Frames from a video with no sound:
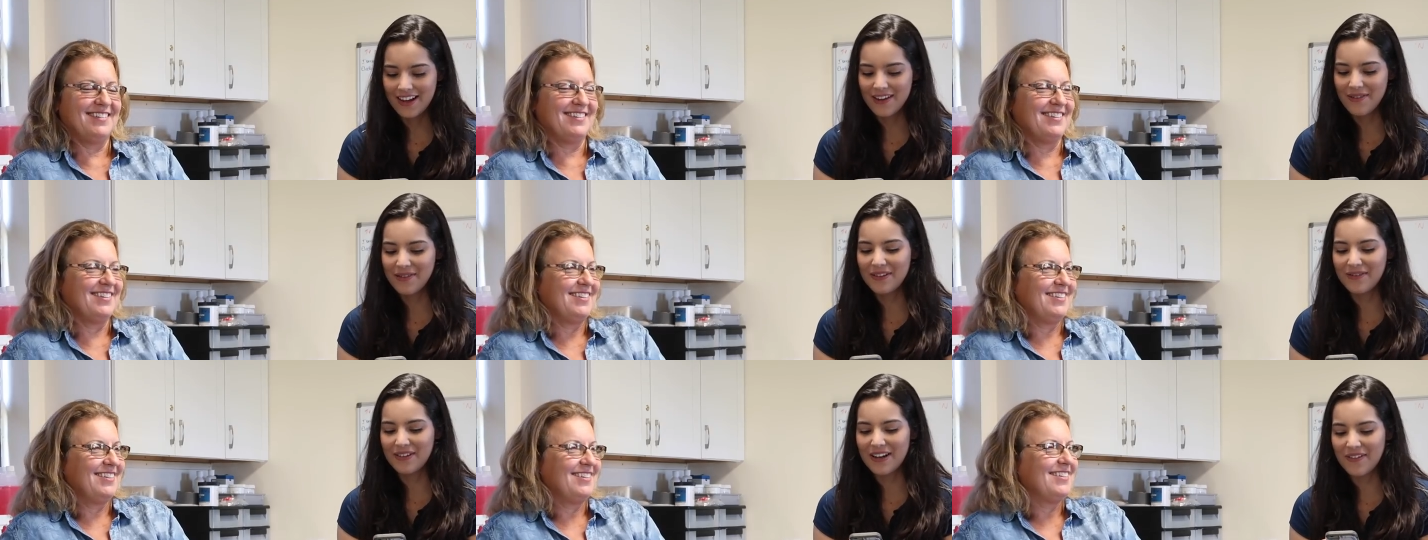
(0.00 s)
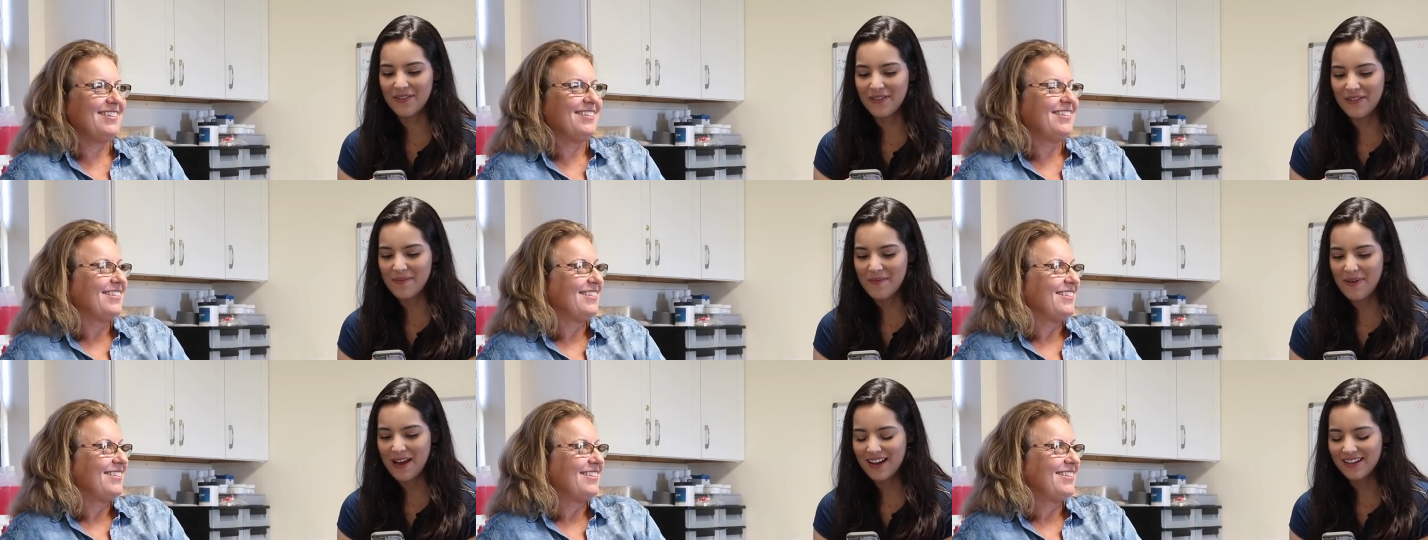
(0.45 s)
Speaker 1: I would have
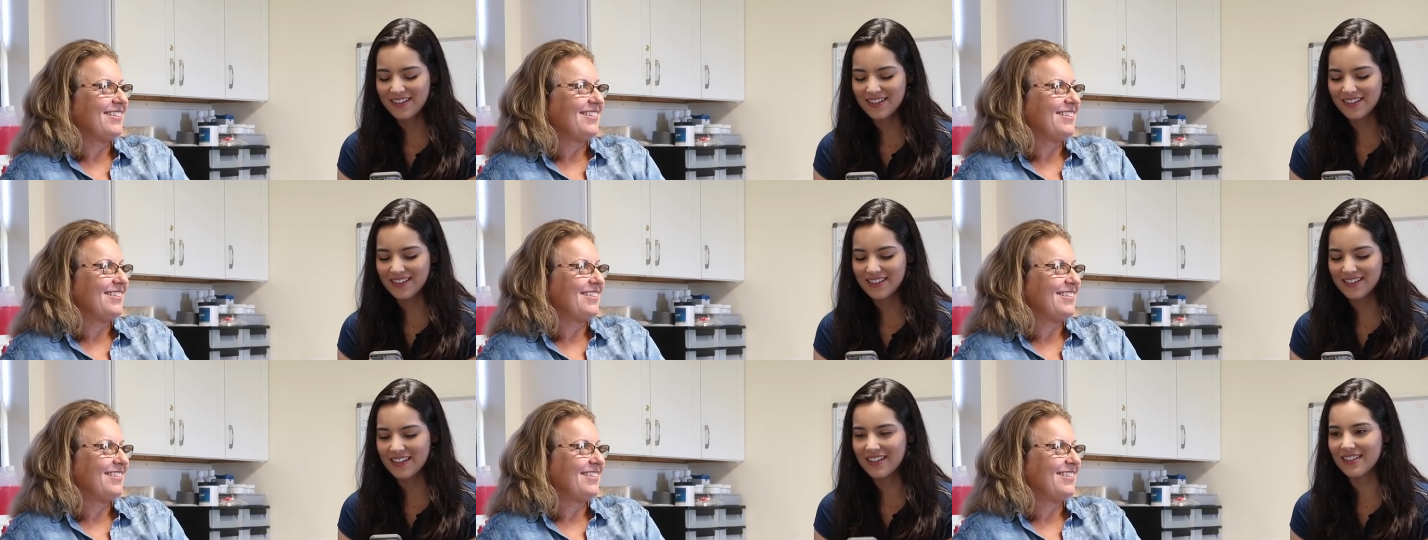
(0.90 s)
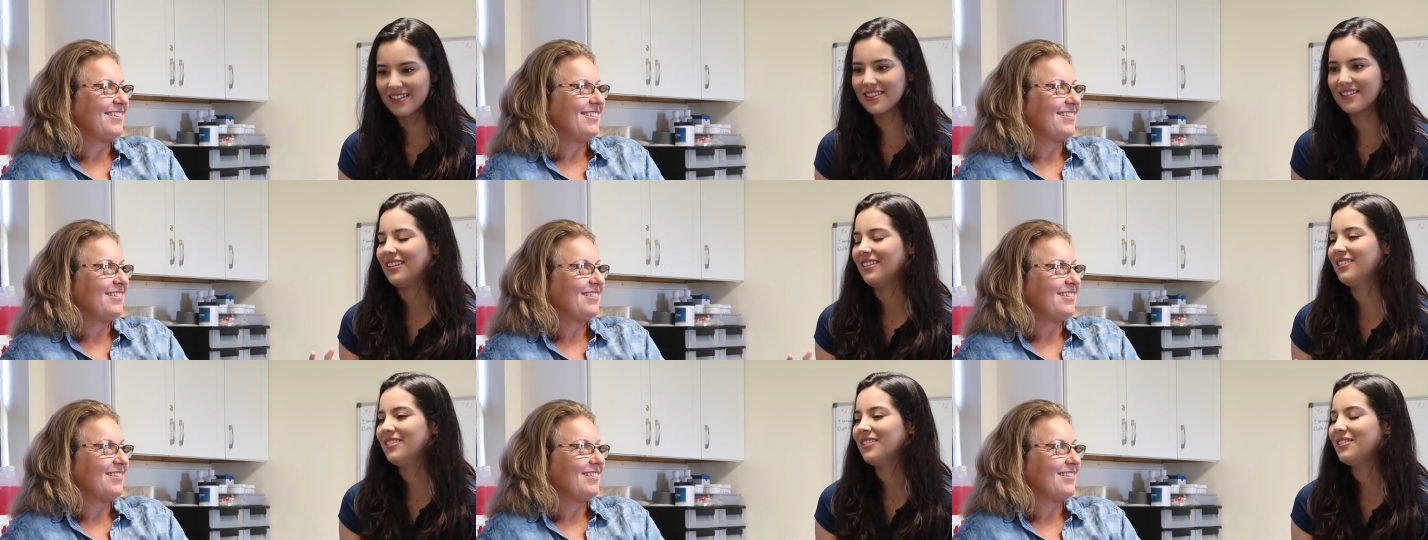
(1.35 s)
never imagined
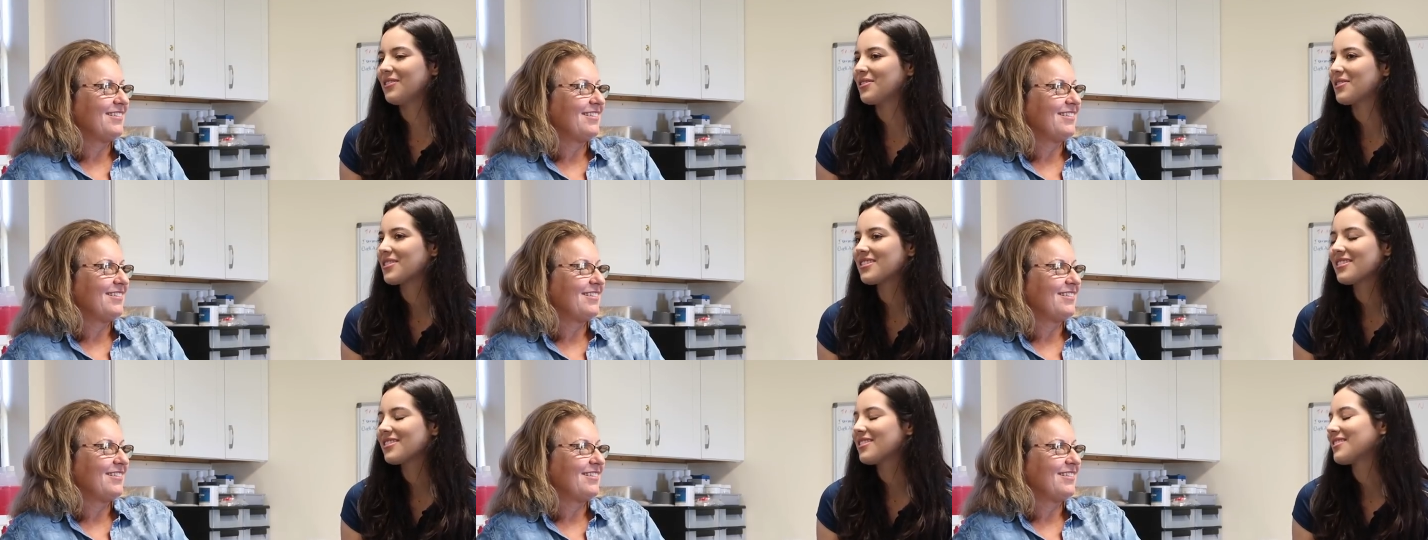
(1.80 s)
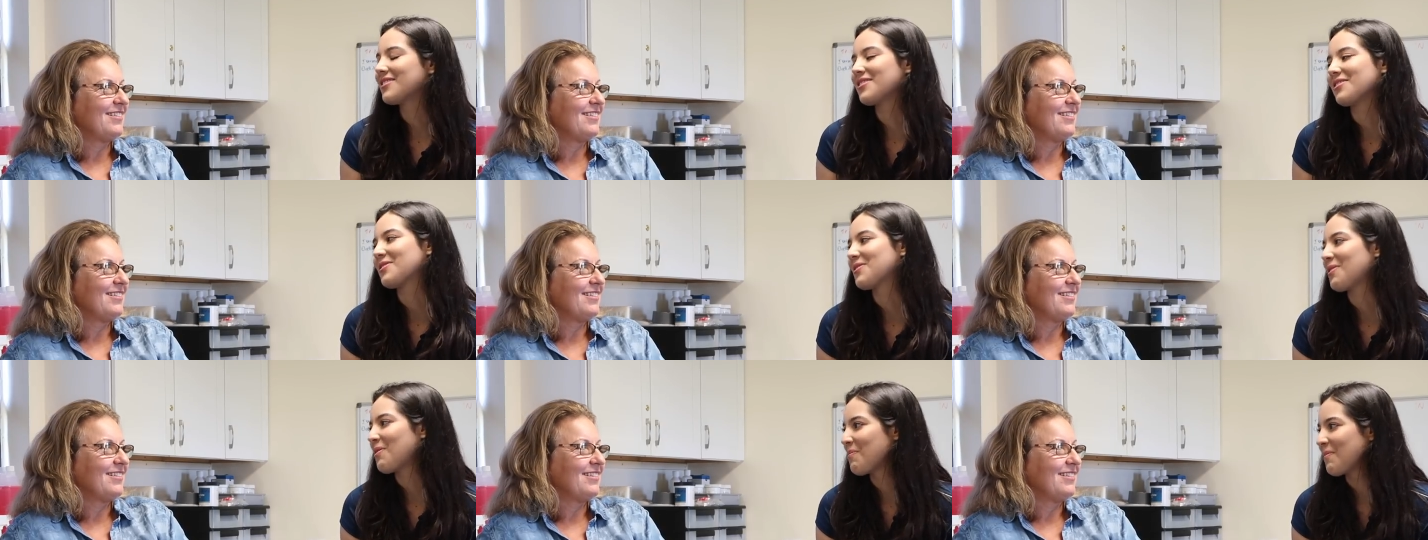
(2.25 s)
because I don't know, horses are
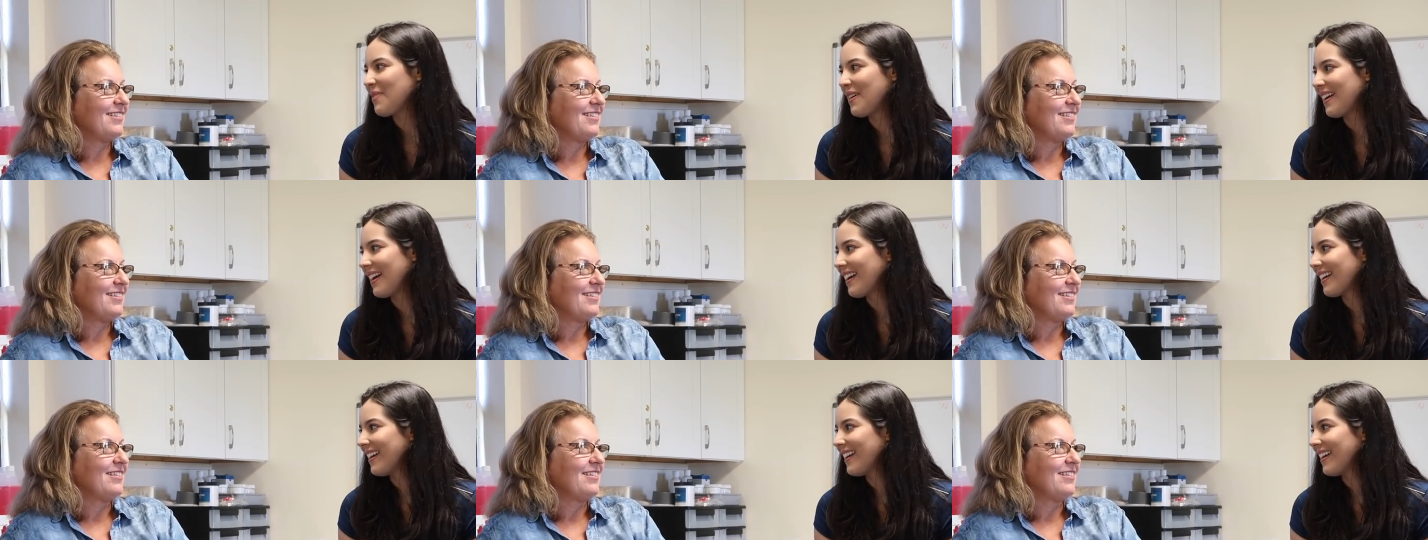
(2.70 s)
just so big.